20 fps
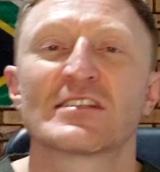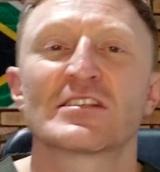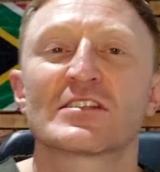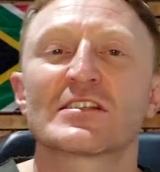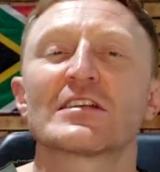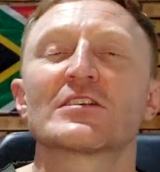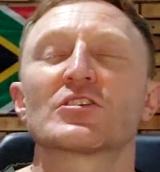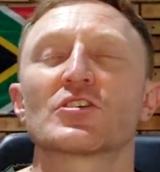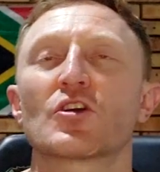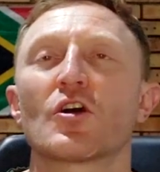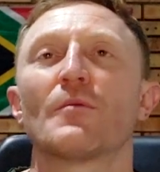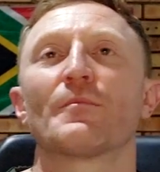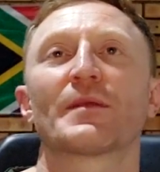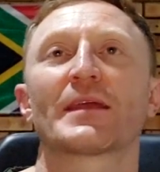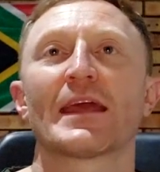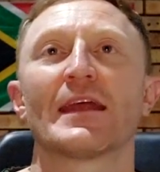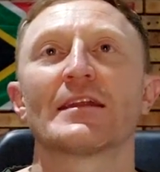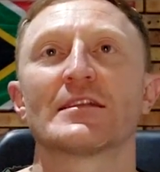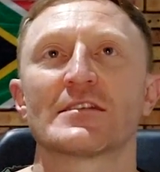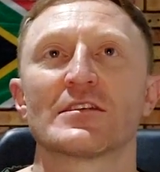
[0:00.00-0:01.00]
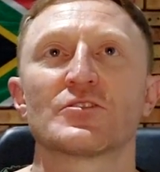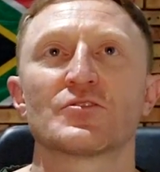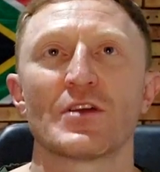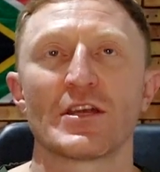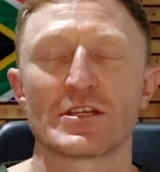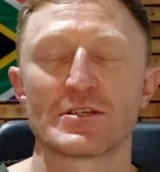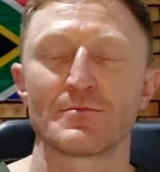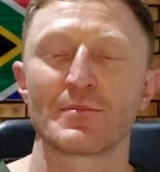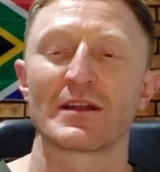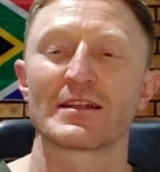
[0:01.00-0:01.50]
is such a complicated
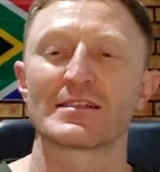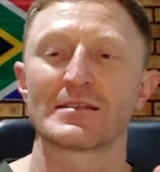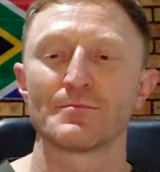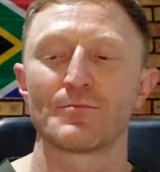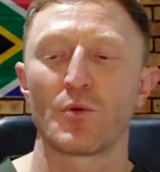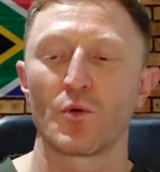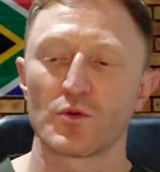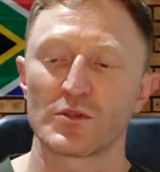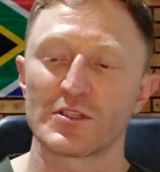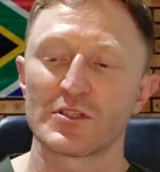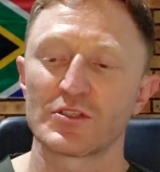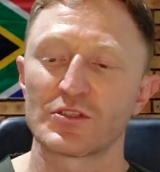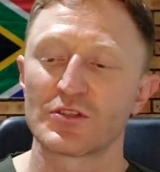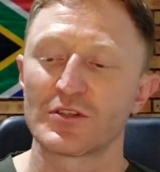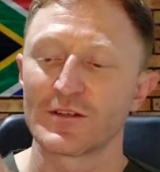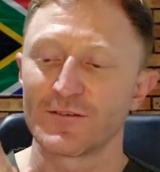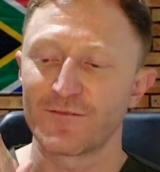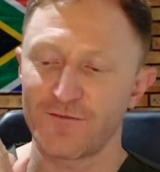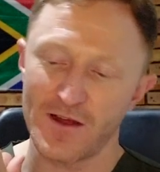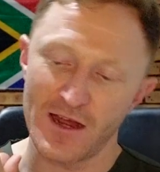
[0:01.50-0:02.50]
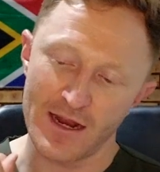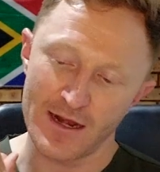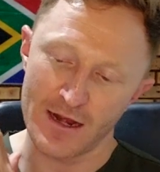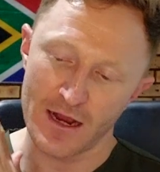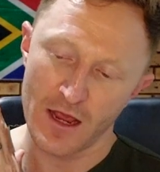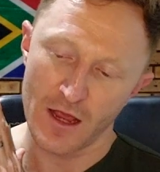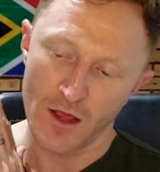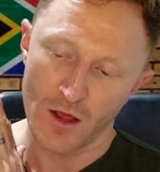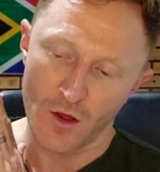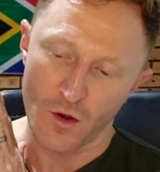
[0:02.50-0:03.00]
situation, but it's important to
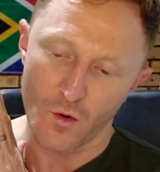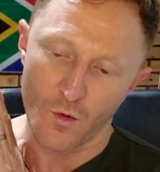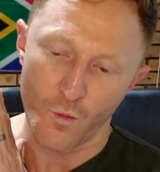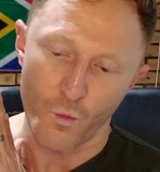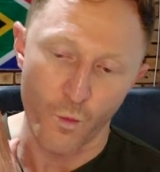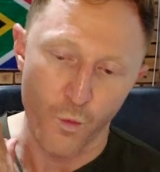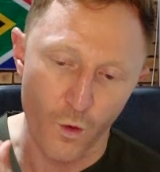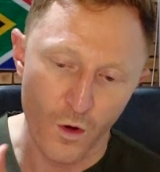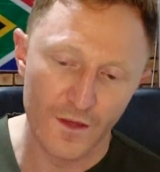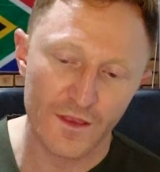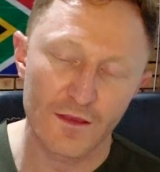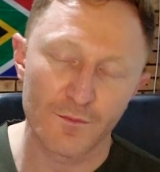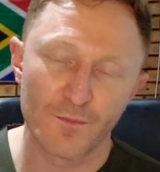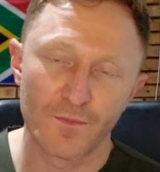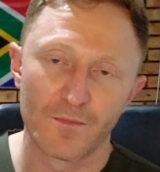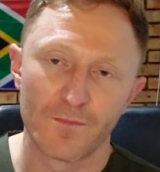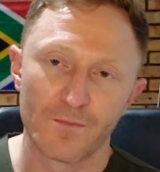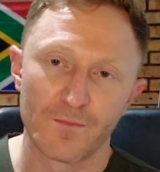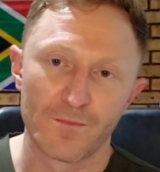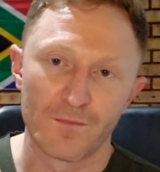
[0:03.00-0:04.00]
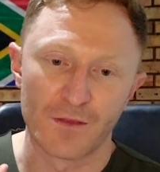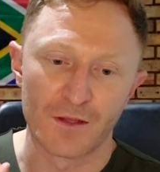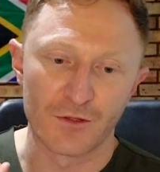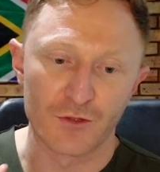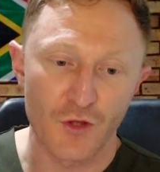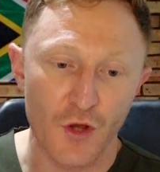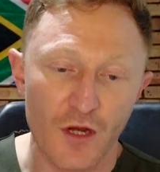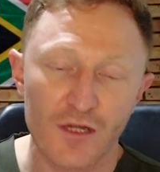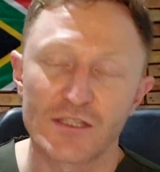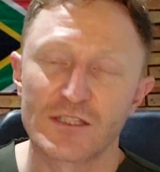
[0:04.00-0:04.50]
define what the
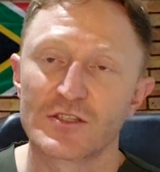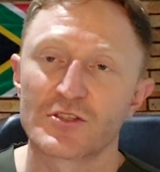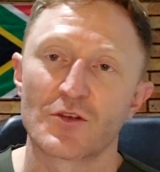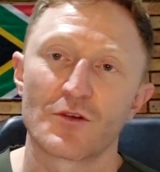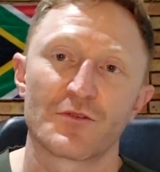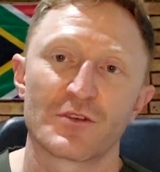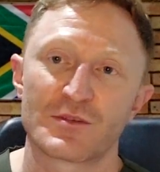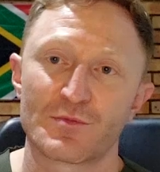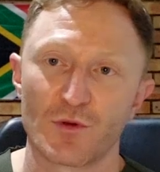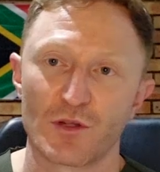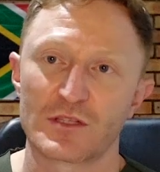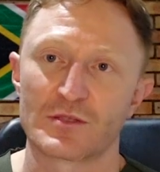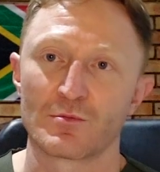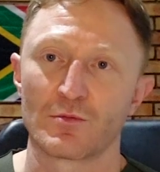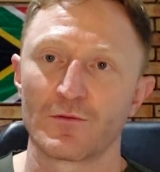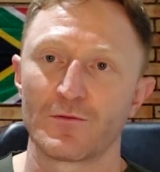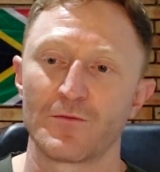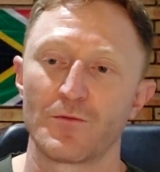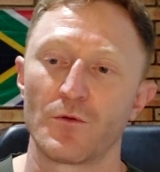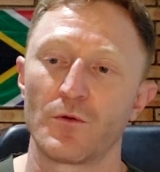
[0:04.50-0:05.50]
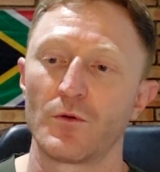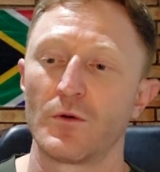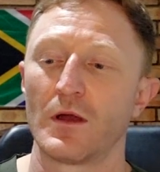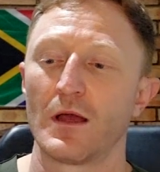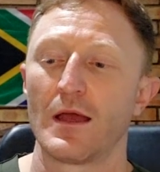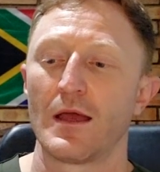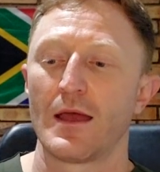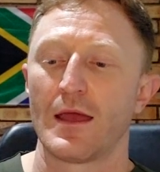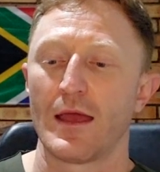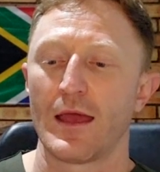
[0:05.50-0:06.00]
doctors are responsible for
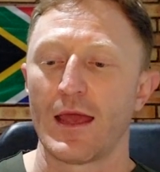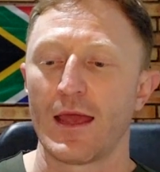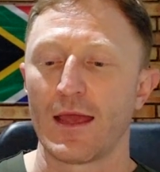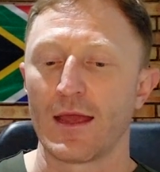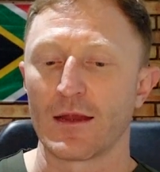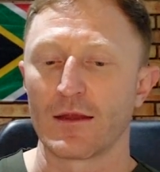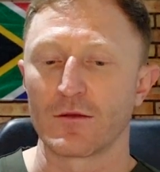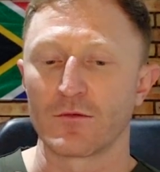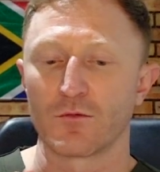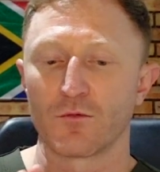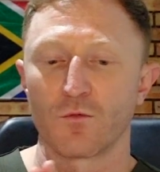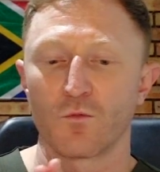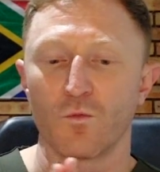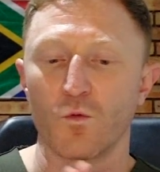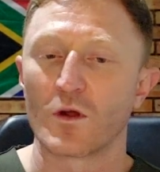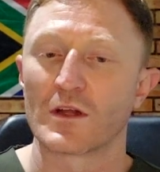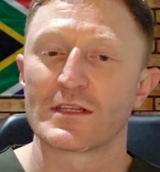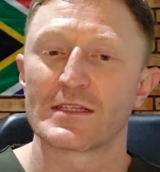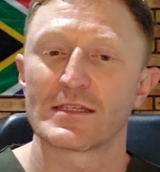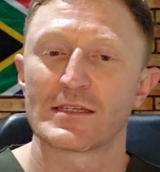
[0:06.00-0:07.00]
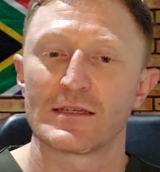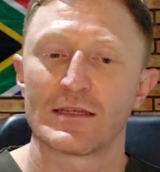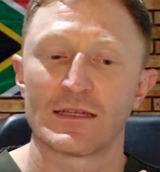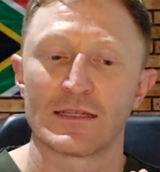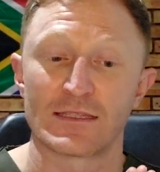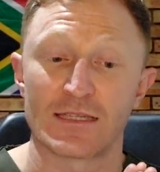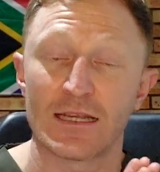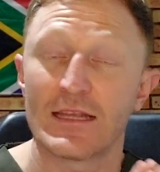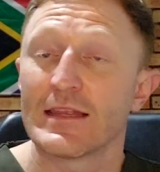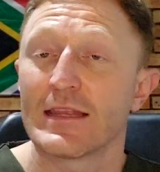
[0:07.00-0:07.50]
and what
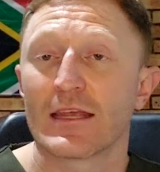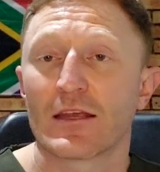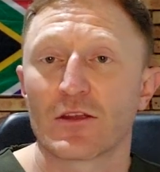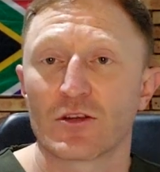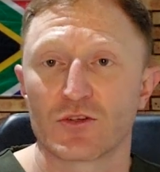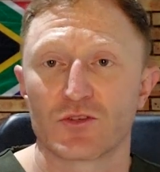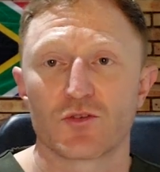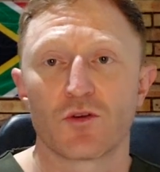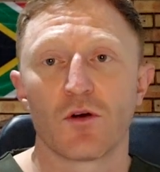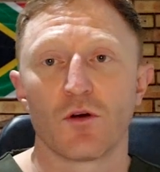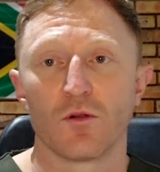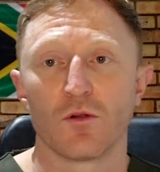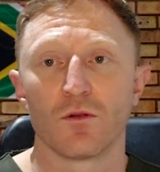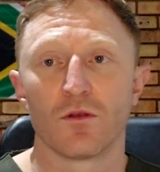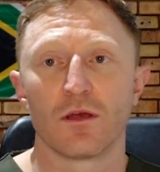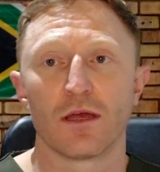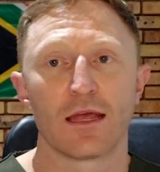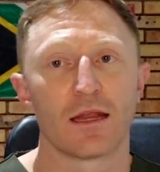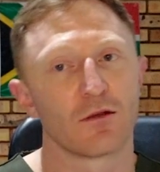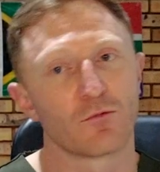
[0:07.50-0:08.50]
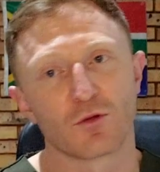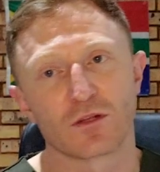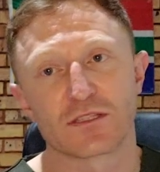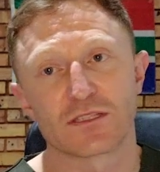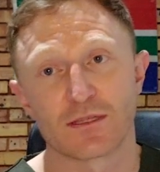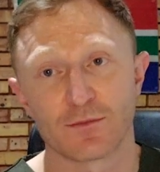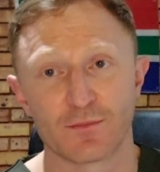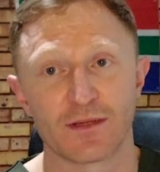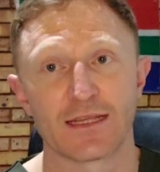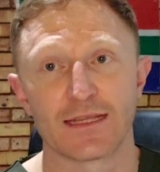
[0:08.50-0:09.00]
is in their control and what
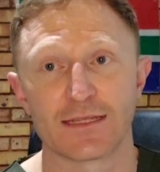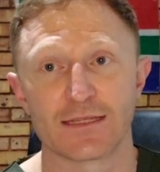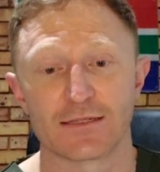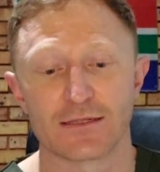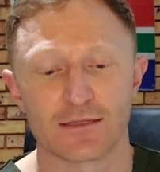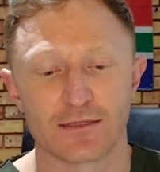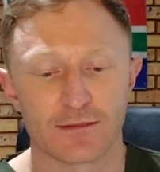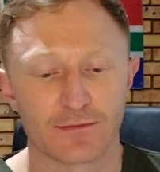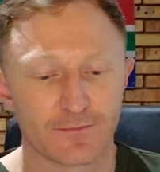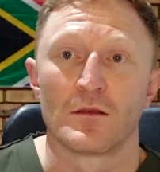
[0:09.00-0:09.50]
simply isn't.